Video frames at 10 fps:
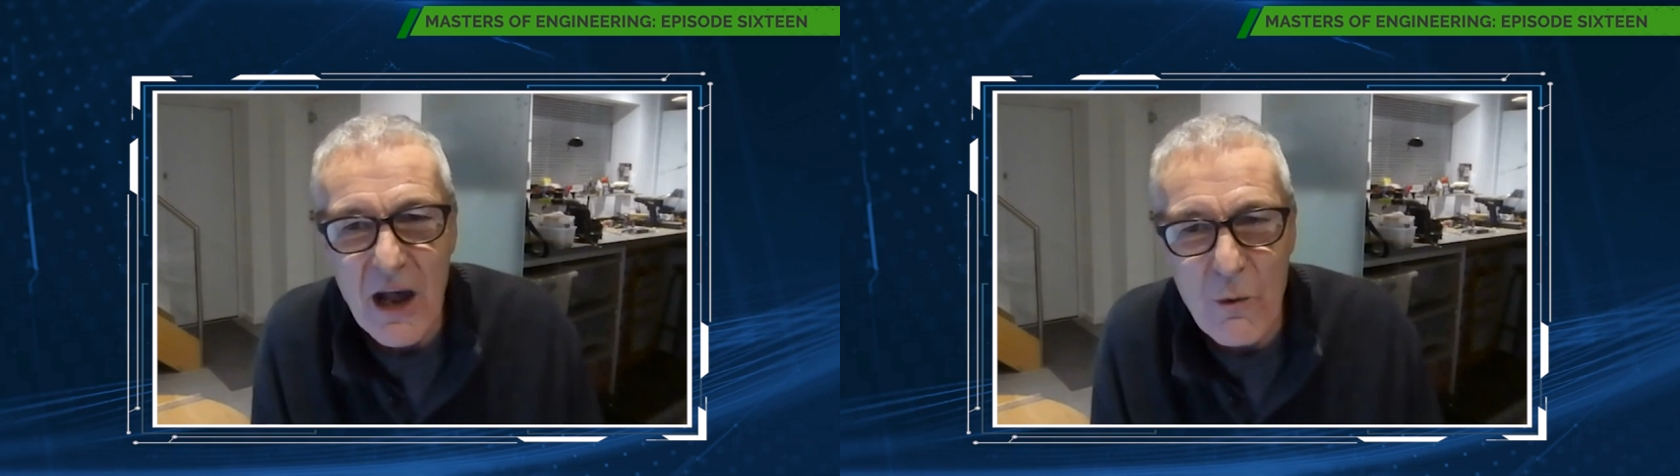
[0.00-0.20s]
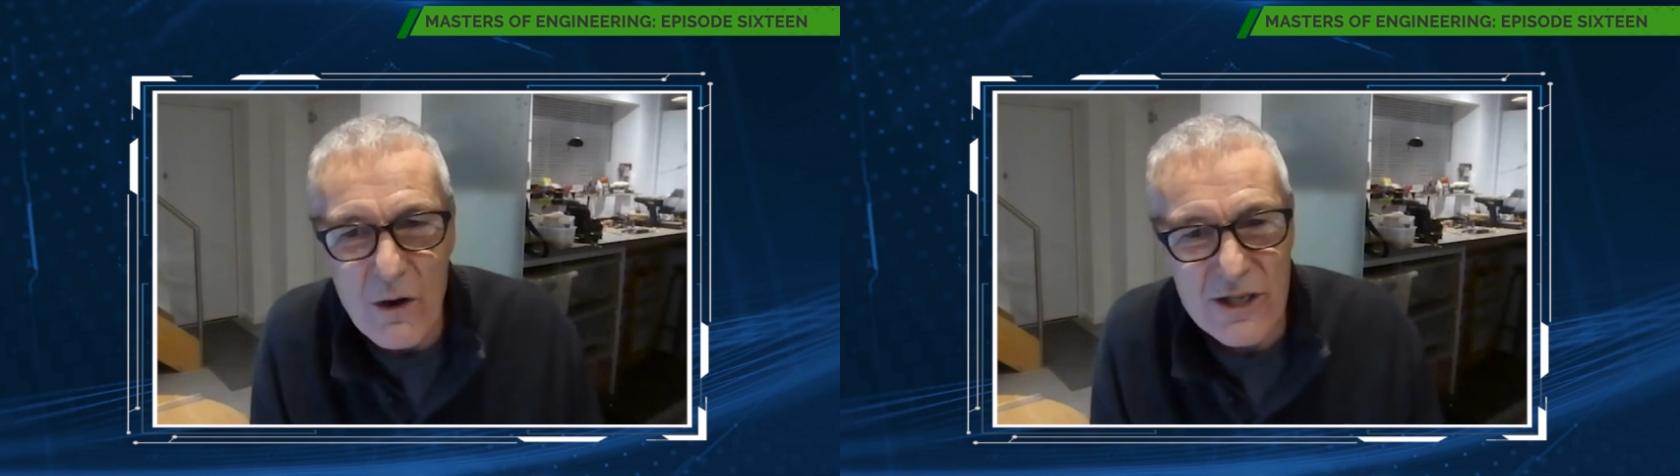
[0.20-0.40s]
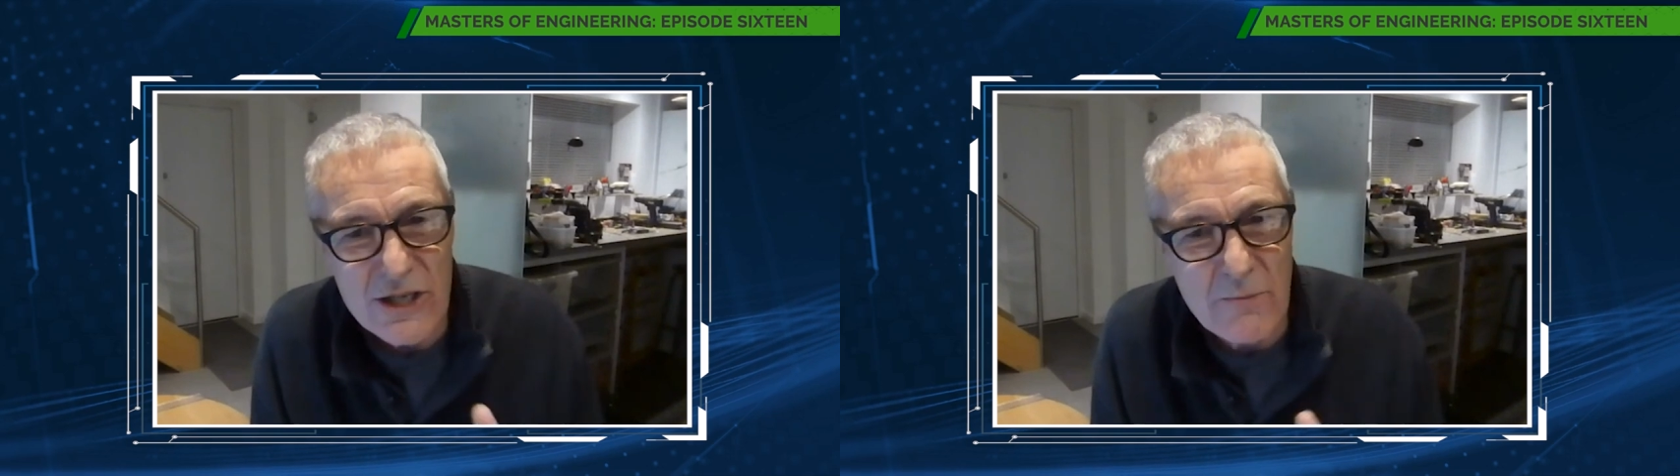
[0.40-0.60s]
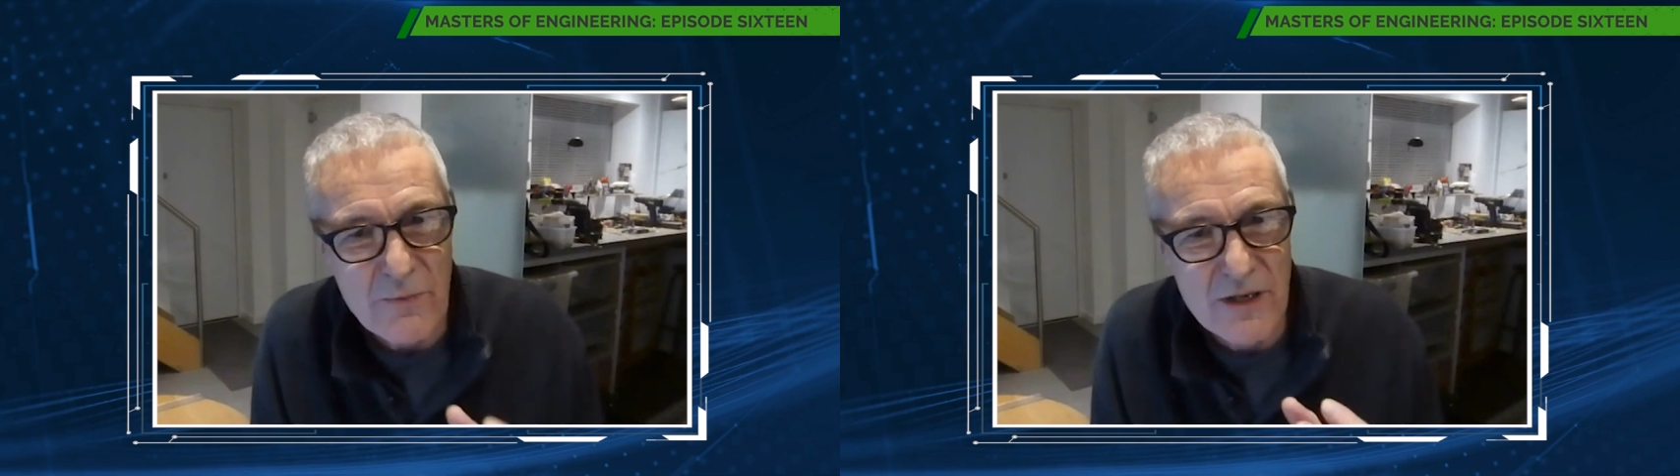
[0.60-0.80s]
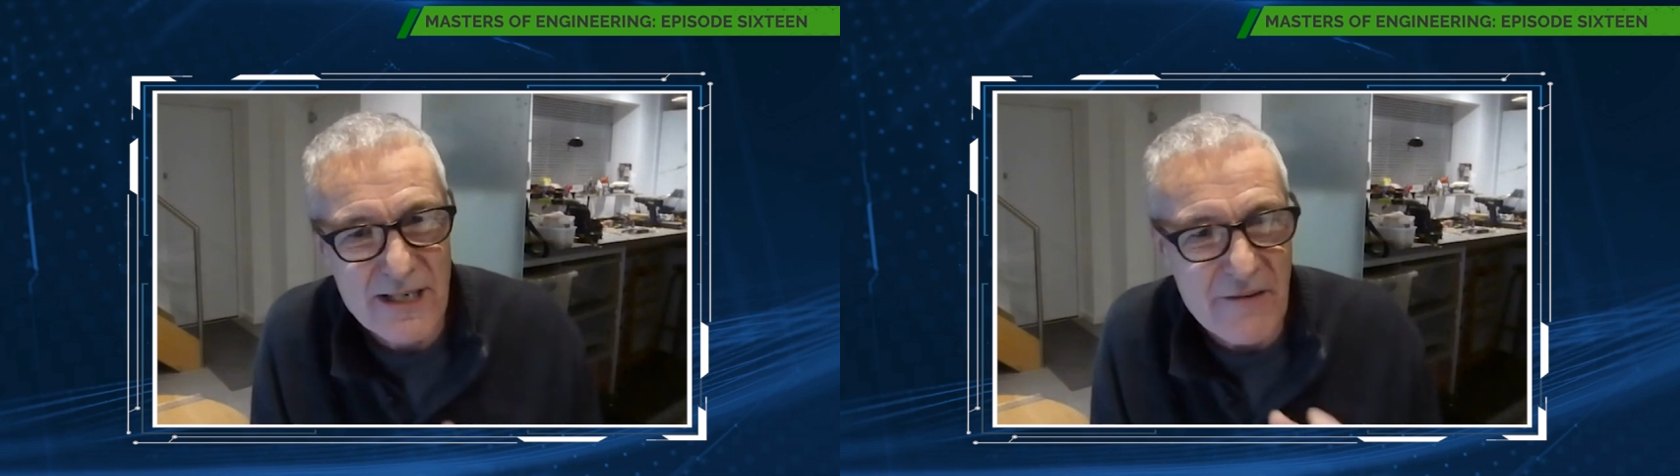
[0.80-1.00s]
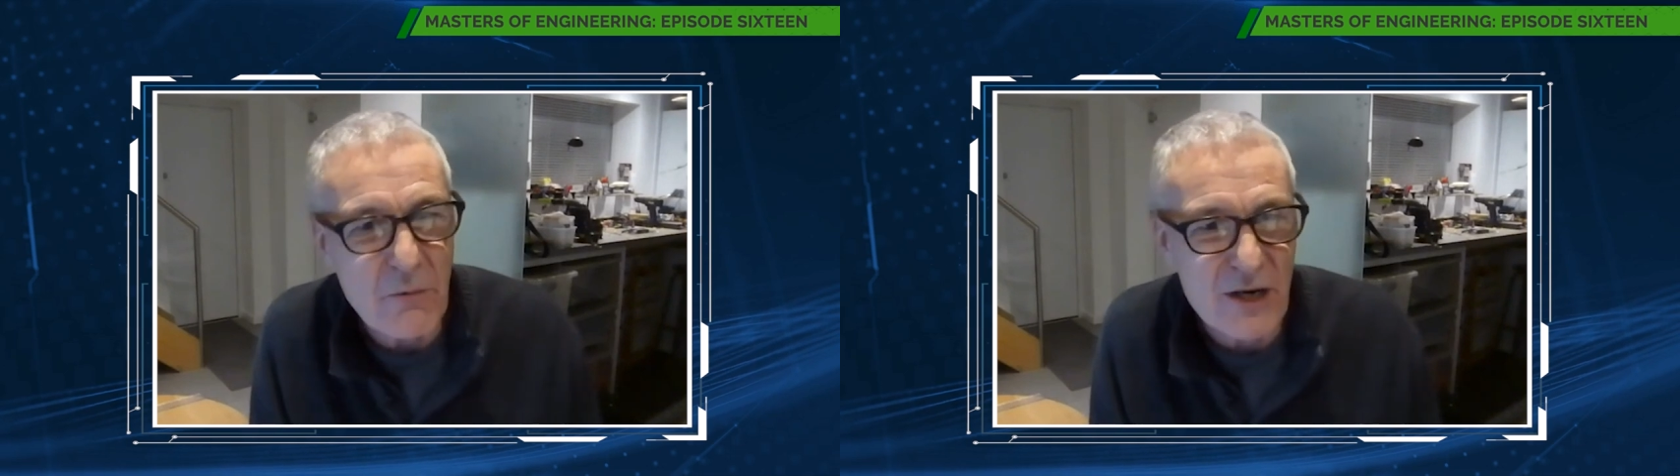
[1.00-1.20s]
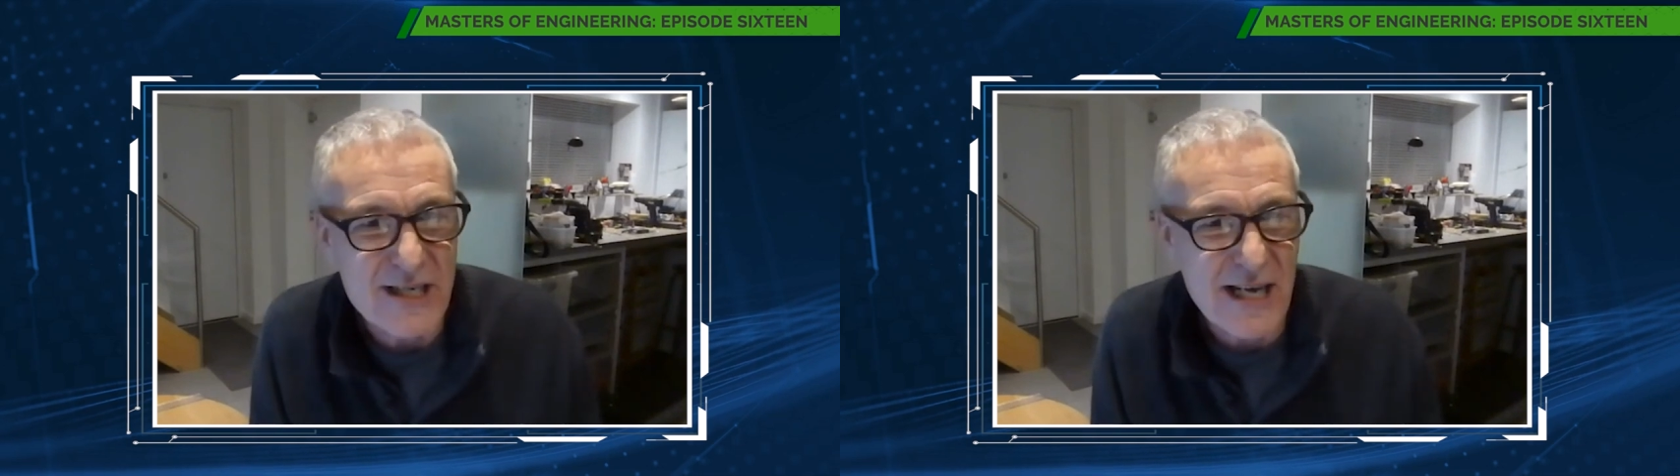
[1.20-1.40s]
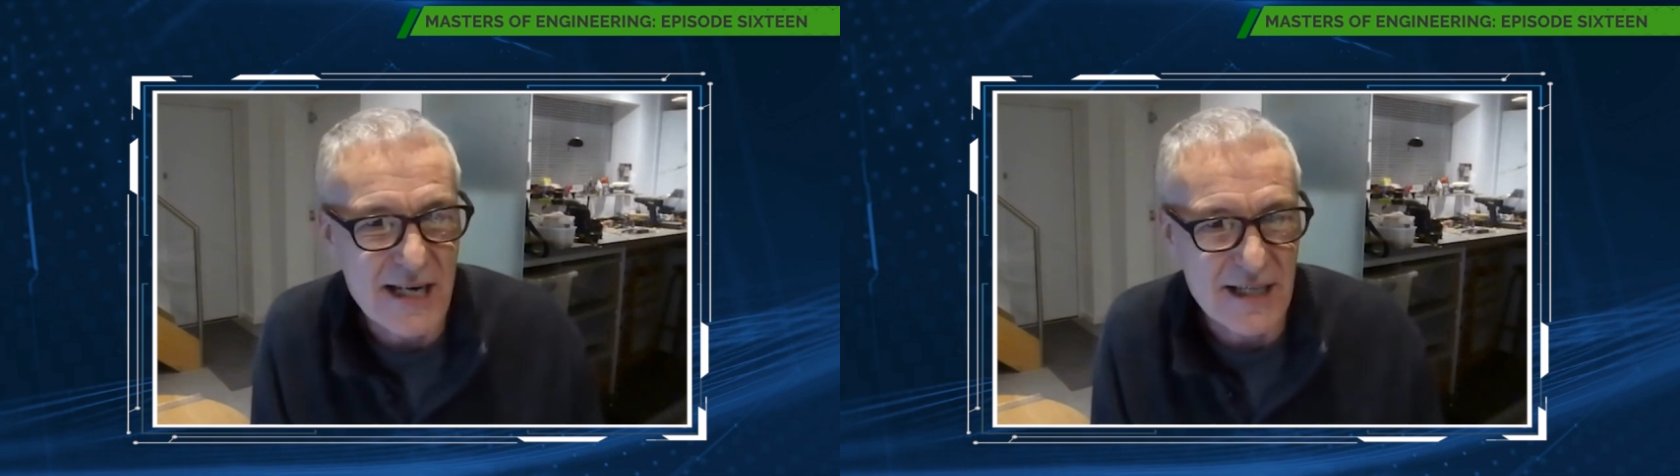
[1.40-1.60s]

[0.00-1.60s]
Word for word: I wanted to, because everybody said